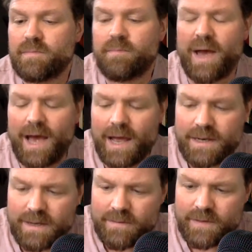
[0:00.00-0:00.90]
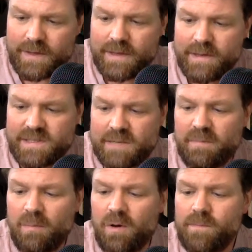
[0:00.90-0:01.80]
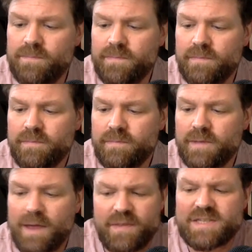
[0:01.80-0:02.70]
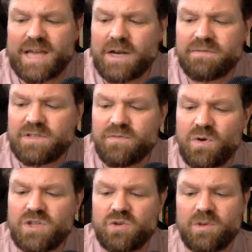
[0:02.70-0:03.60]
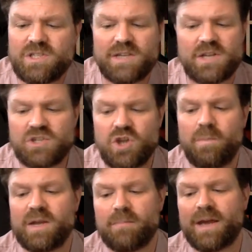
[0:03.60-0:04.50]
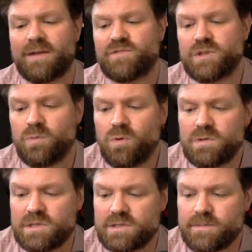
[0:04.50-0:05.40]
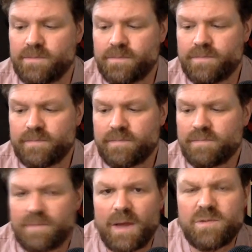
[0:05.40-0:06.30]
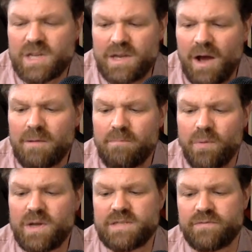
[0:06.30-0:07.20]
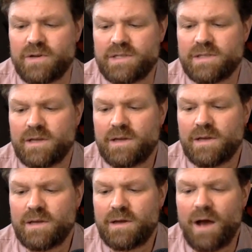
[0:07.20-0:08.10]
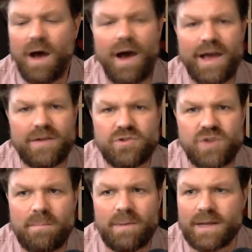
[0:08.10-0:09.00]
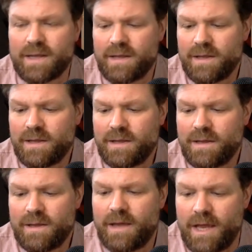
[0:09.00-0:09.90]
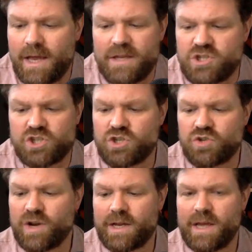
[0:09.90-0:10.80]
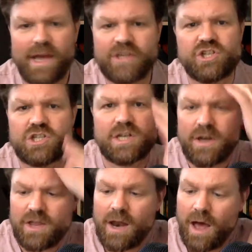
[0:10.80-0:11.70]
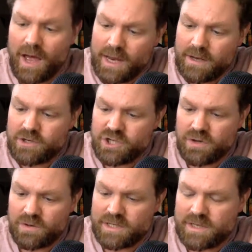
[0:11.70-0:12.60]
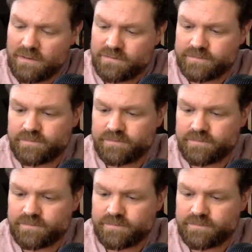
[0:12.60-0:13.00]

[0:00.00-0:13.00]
"Pan," said Maman, and the sound of his voice almost sent her toppling back into the waters. It was a young boy's voice, high and trembling. "It's just a trick. It's just another lie," she told herself.